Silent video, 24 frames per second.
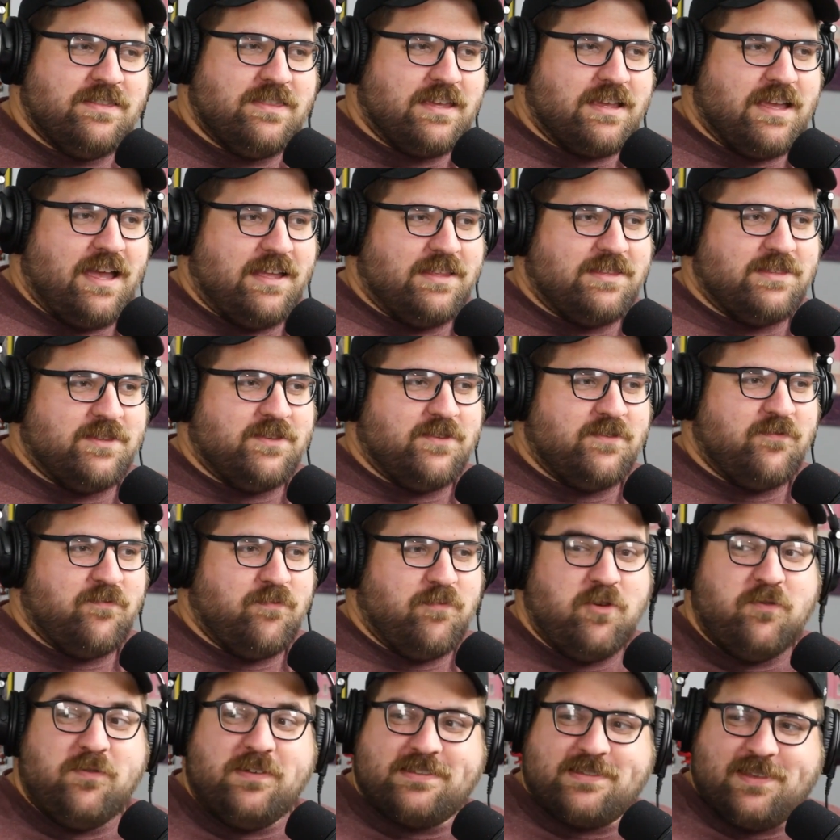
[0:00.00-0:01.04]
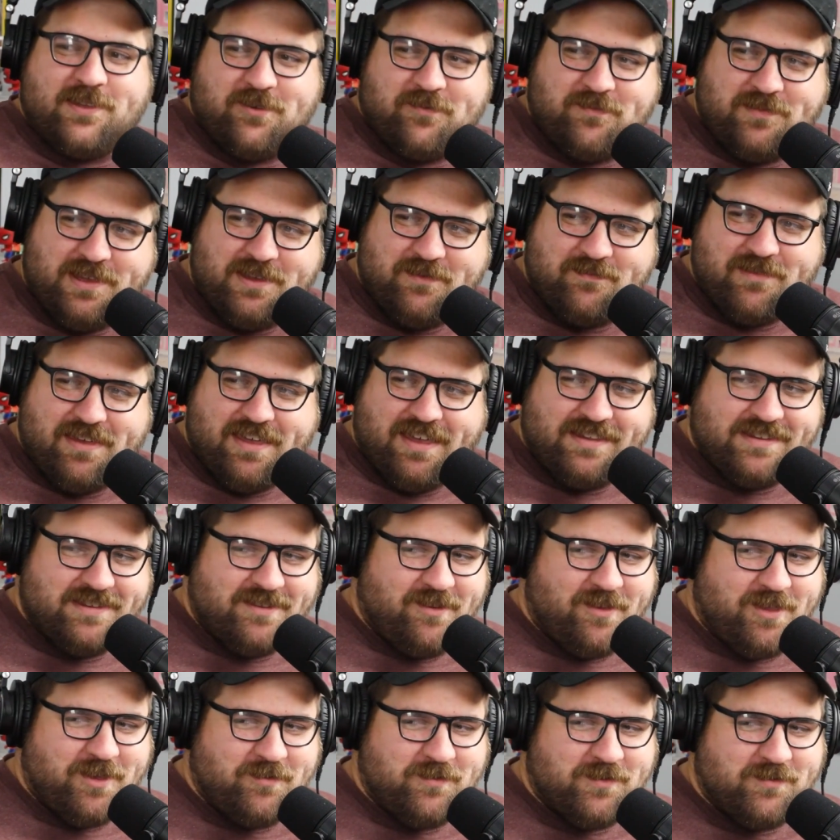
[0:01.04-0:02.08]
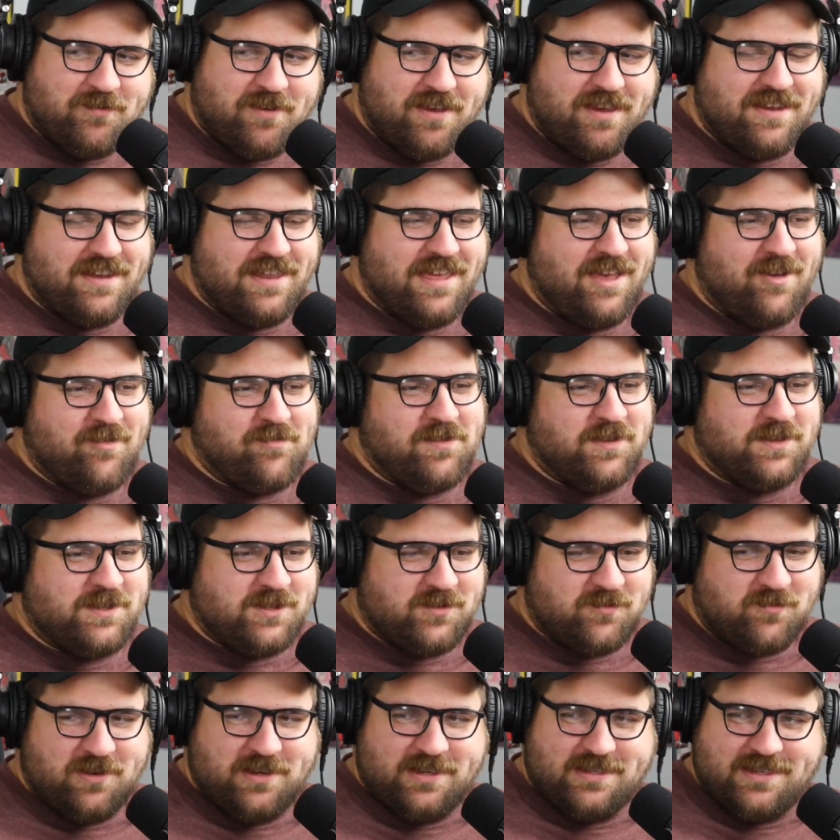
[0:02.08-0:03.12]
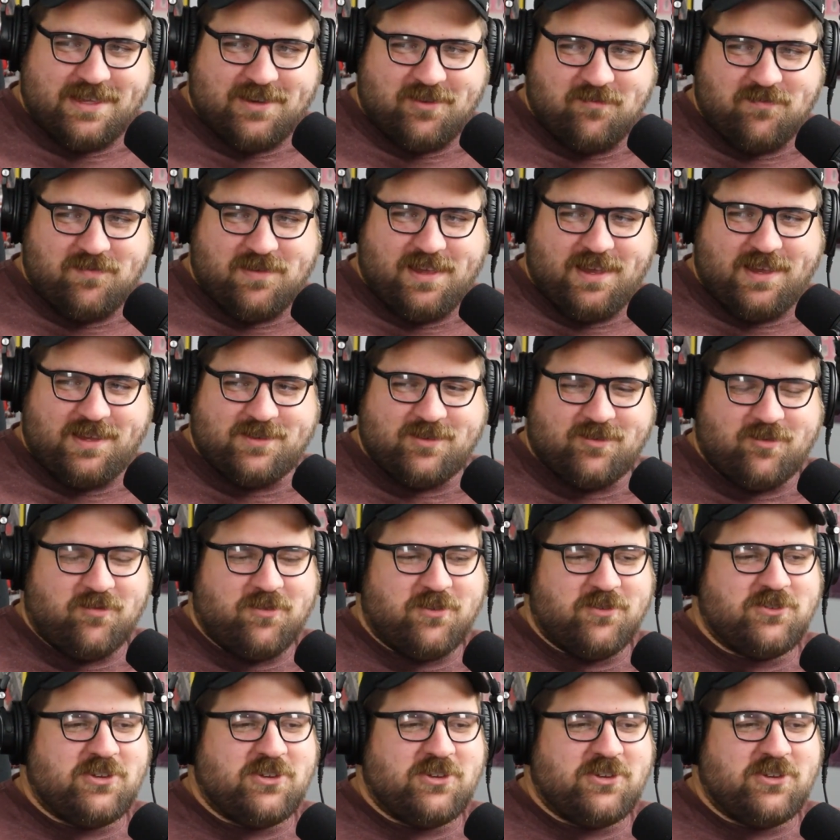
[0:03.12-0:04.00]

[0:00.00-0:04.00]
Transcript: the kinds of movies that are being made in Hollywood right now and the stories that are being told.